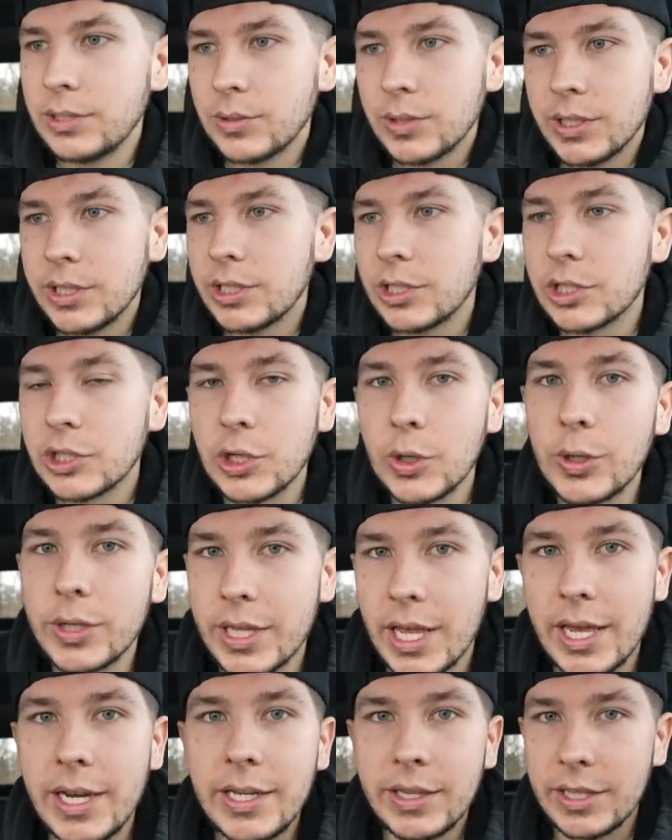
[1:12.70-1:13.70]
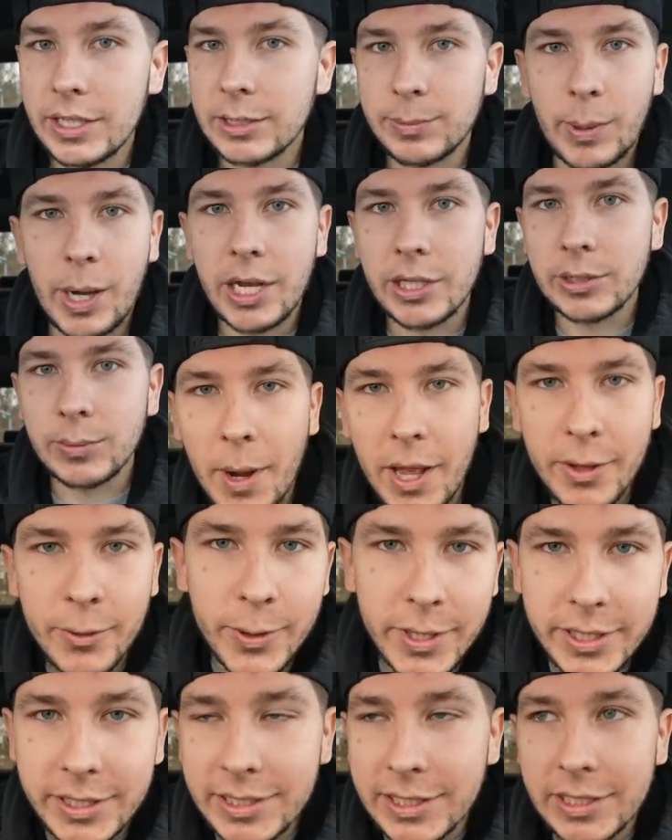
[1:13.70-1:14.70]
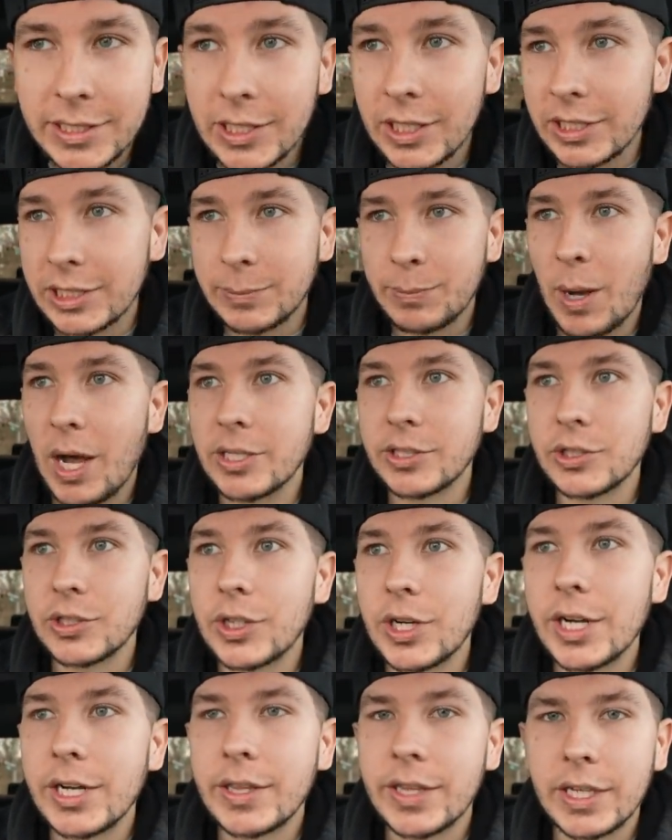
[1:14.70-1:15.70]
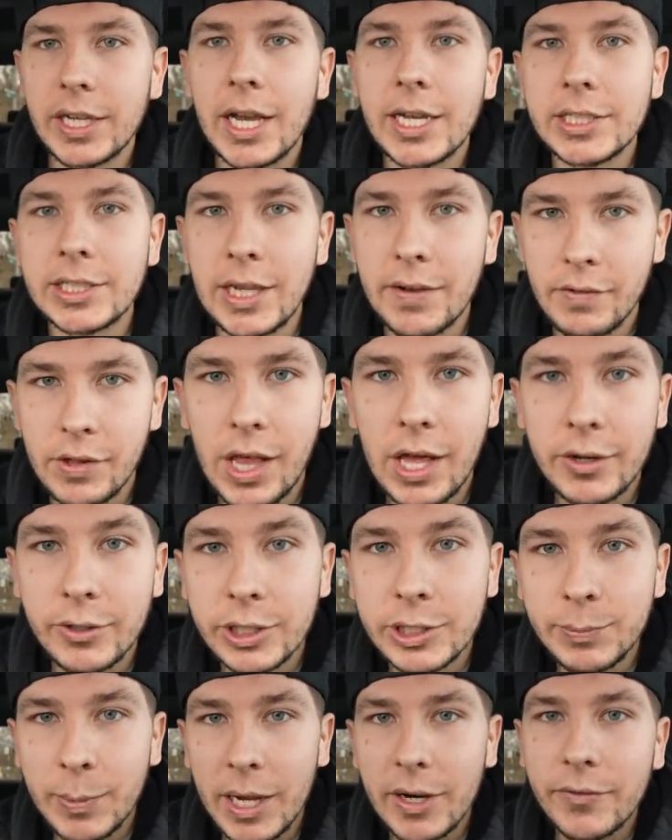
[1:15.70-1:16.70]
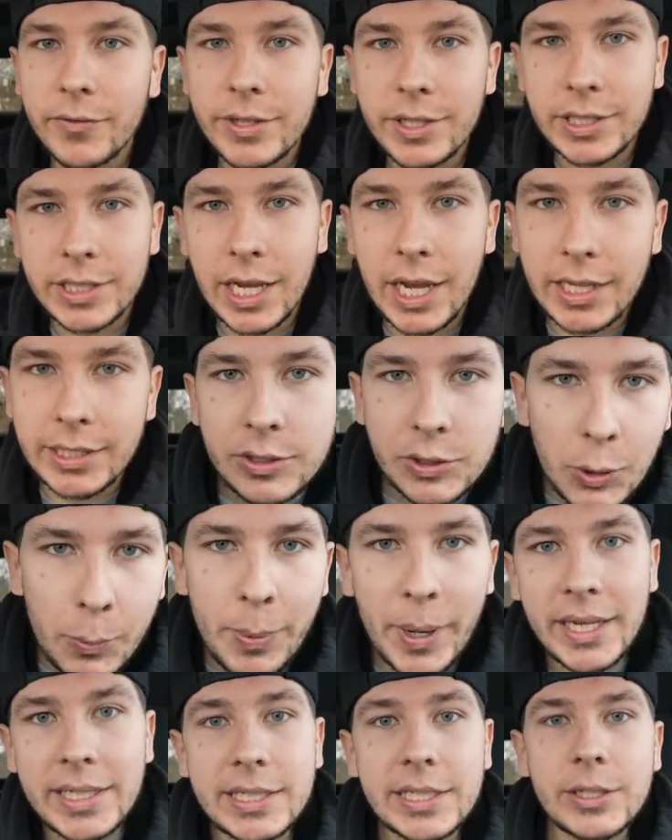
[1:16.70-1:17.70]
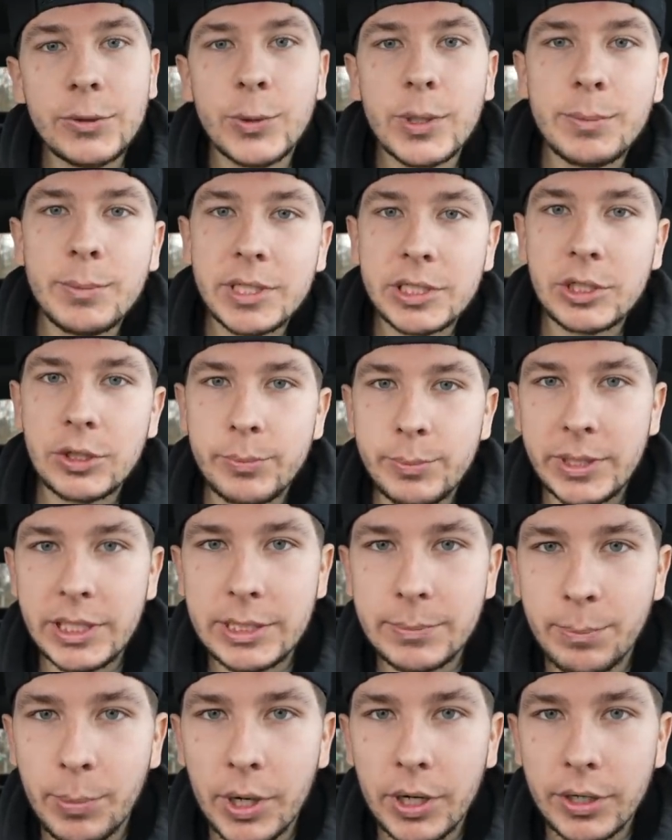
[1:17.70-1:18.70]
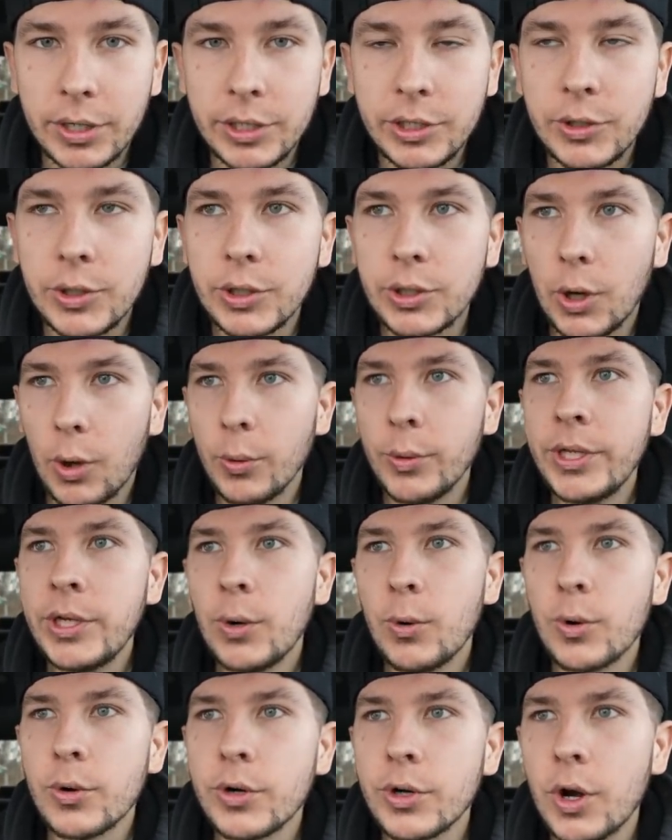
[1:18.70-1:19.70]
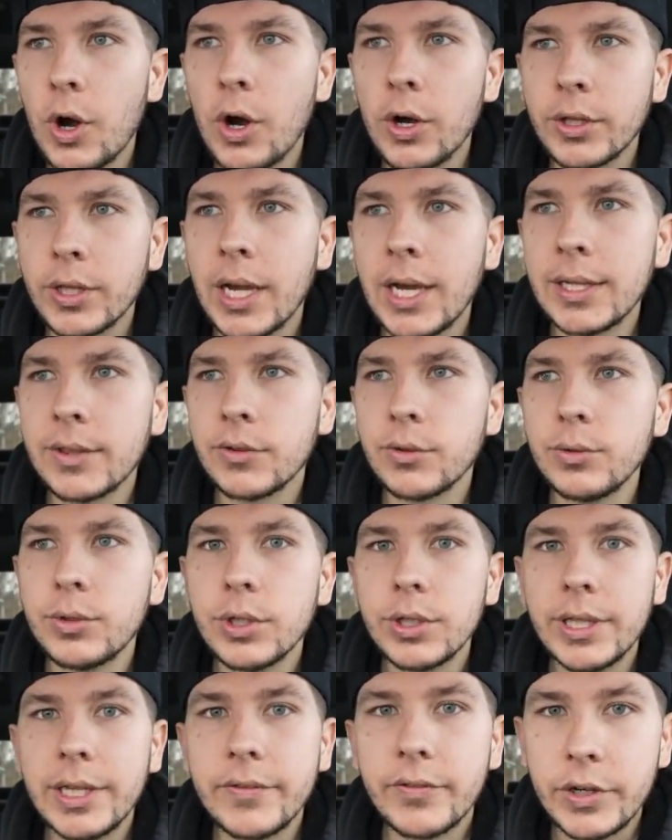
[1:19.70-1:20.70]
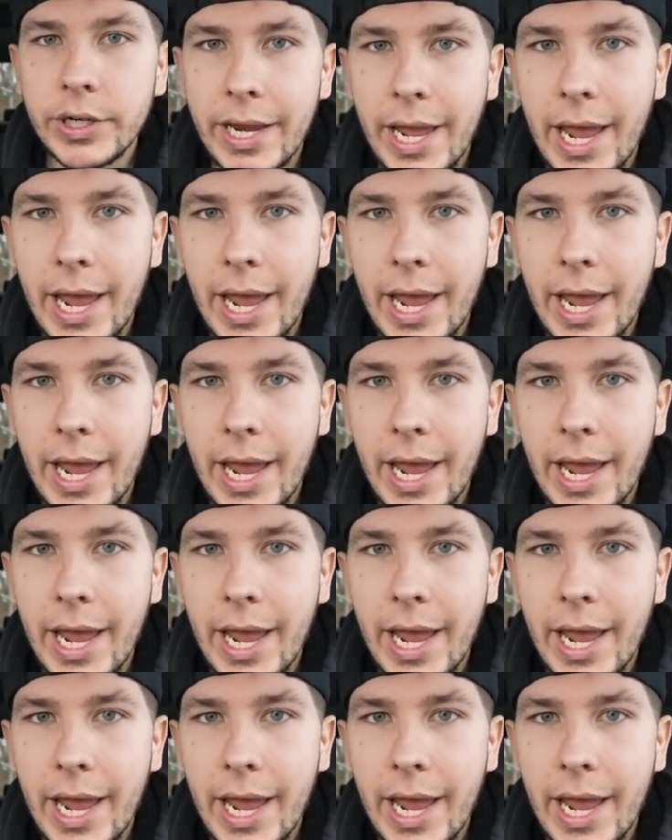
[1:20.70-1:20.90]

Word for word: He's really just showing that anything's possible. By the way, this isn't like sponsored or anything. I just have a lot of respect for these guys. So basically with MrBeast Burger, you can only order online through delivery